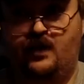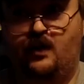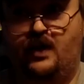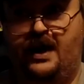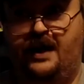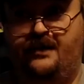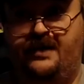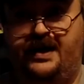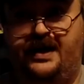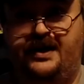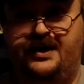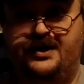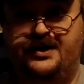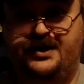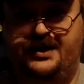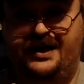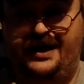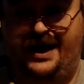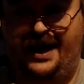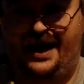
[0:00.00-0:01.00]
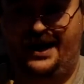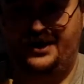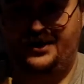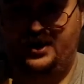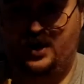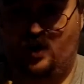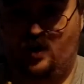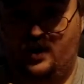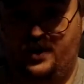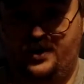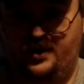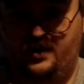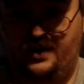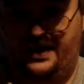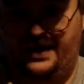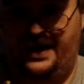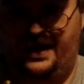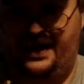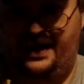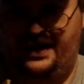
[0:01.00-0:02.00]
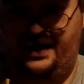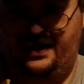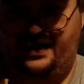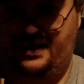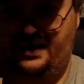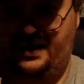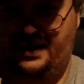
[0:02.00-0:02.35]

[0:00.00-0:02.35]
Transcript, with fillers: the rabbit is next door to a cage,